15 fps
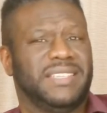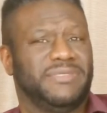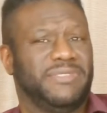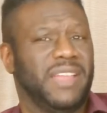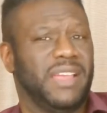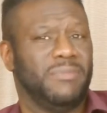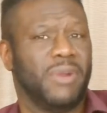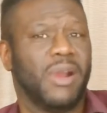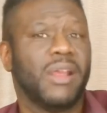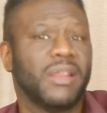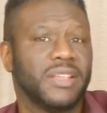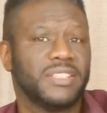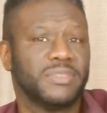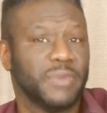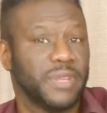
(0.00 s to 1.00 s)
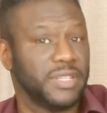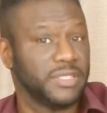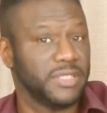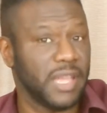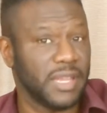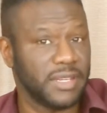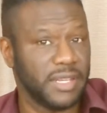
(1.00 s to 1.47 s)
It's fly-barless, but it's
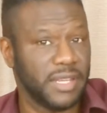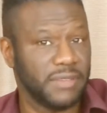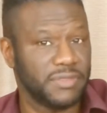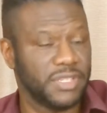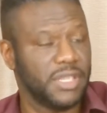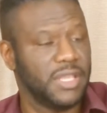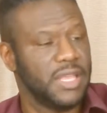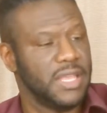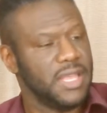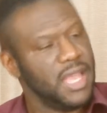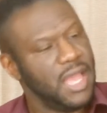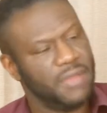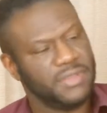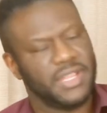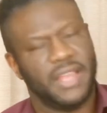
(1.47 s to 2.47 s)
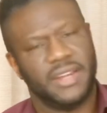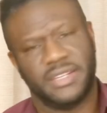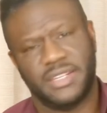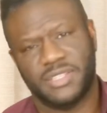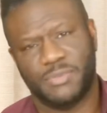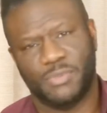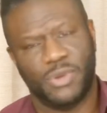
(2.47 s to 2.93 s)
not DFC. I was kind of
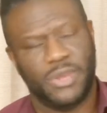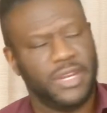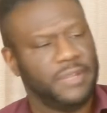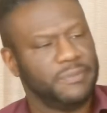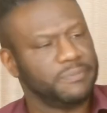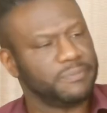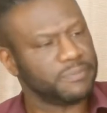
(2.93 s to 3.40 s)
disappointed.